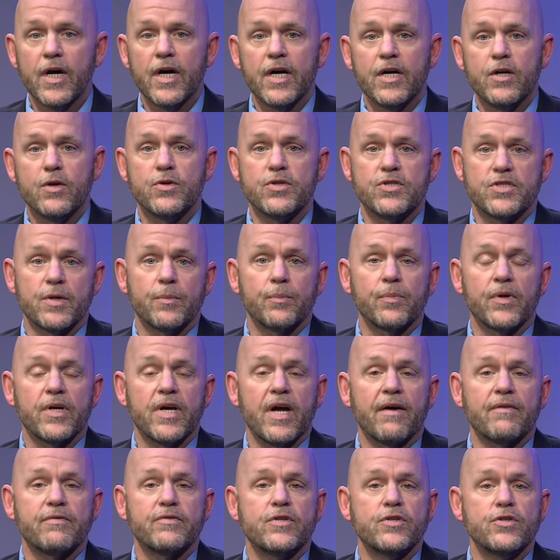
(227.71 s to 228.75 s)
You simply
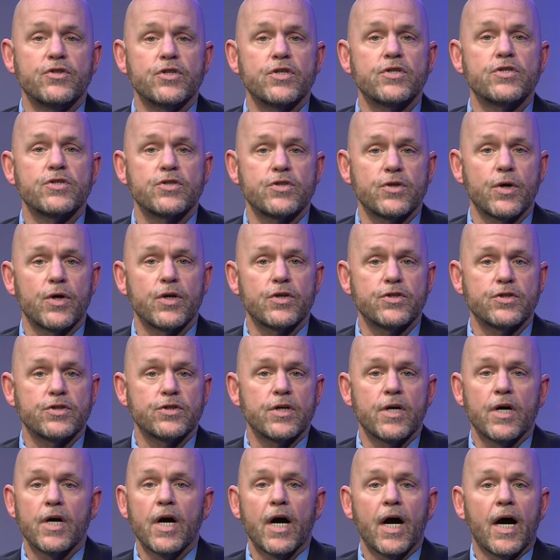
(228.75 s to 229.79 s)
have to just search
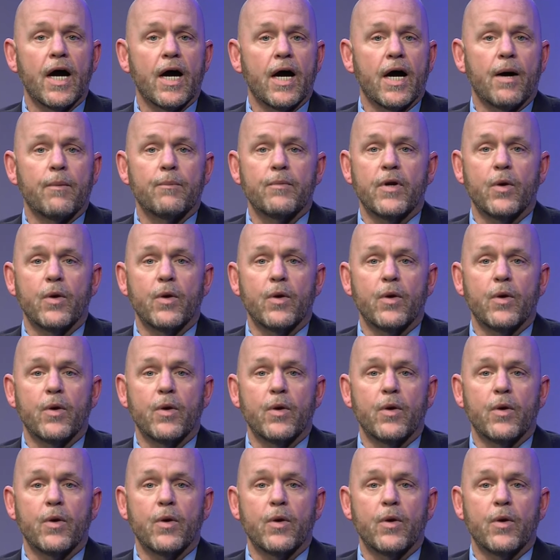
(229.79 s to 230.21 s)
um,